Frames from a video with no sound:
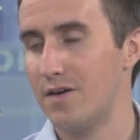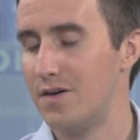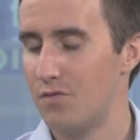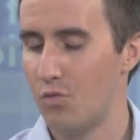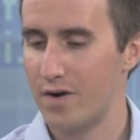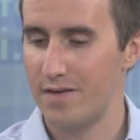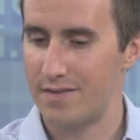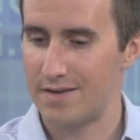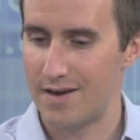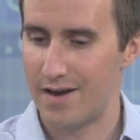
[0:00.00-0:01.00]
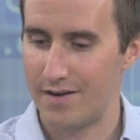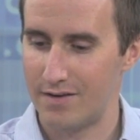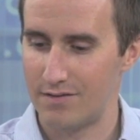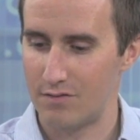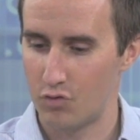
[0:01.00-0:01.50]
of the, one of the
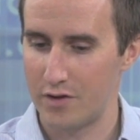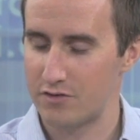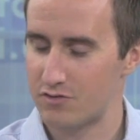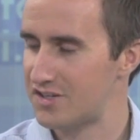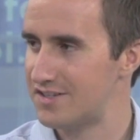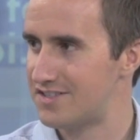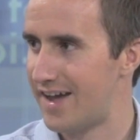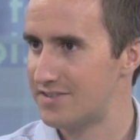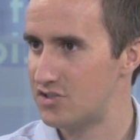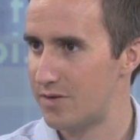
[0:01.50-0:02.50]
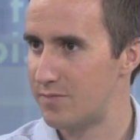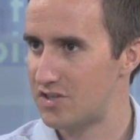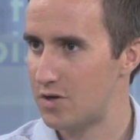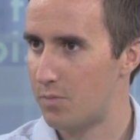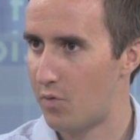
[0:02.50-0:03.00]
uh, really interesting stats that Jeremy
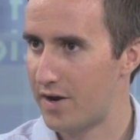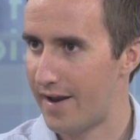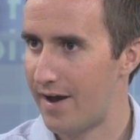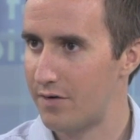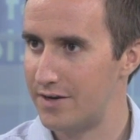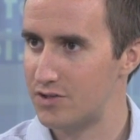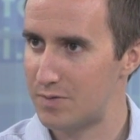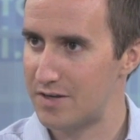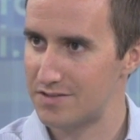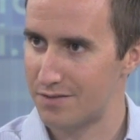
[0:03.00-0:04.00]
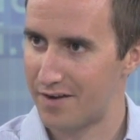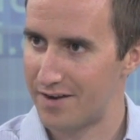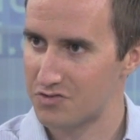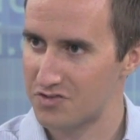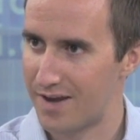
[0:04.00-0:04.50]
Siegel pointed out in his piece in the
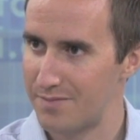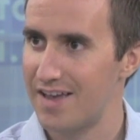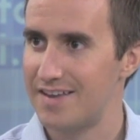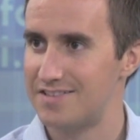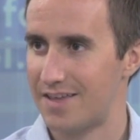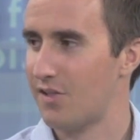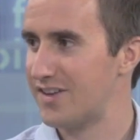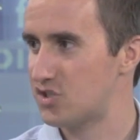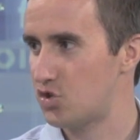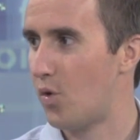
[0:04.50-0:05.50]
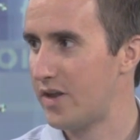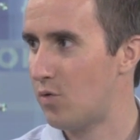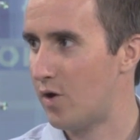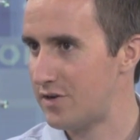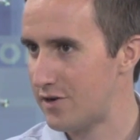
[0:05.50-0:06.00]
Financial Times is that in the last
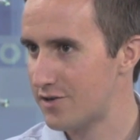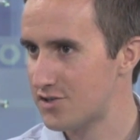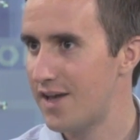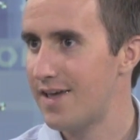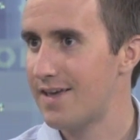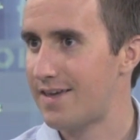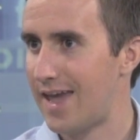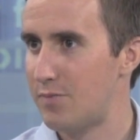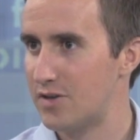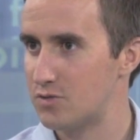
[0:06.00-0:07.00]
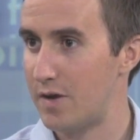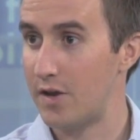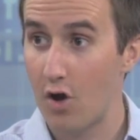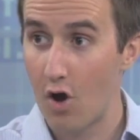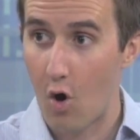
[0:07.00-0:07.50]
twenty-one years, CAPE has
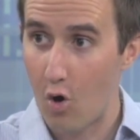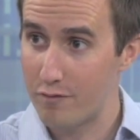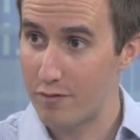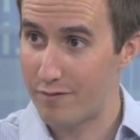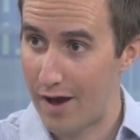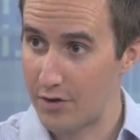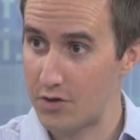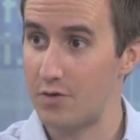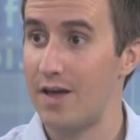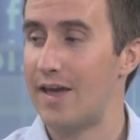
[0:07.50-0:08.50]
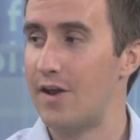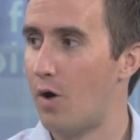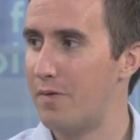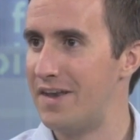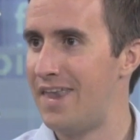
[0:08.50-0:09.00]
been overvalued in
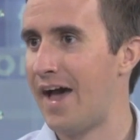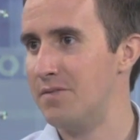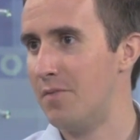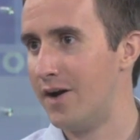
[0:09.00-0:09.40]
all but nine